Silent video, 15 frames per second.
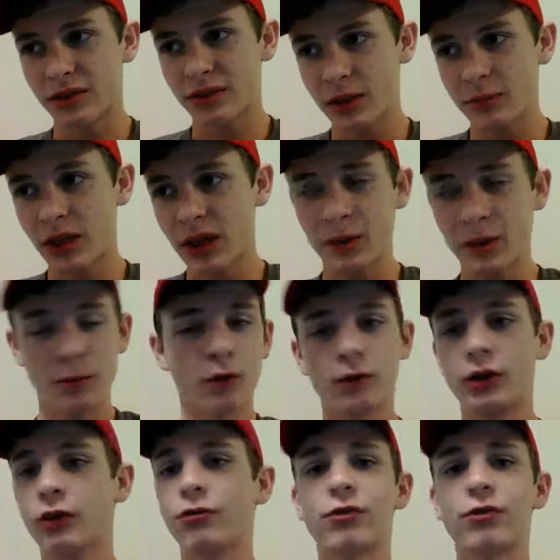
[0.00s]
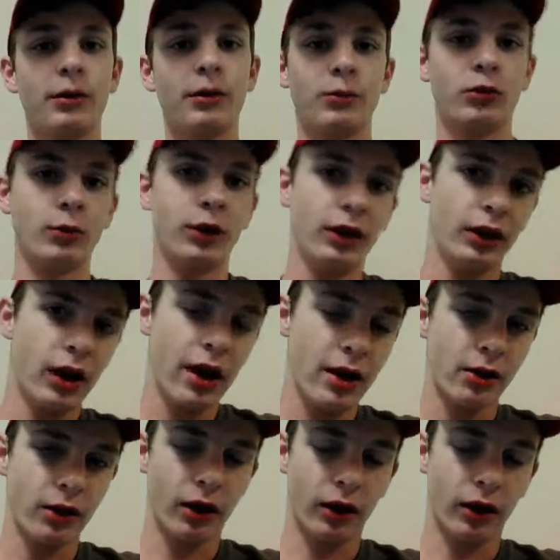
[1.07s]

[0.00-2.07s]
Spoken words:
but at the same time, they're over here fighting between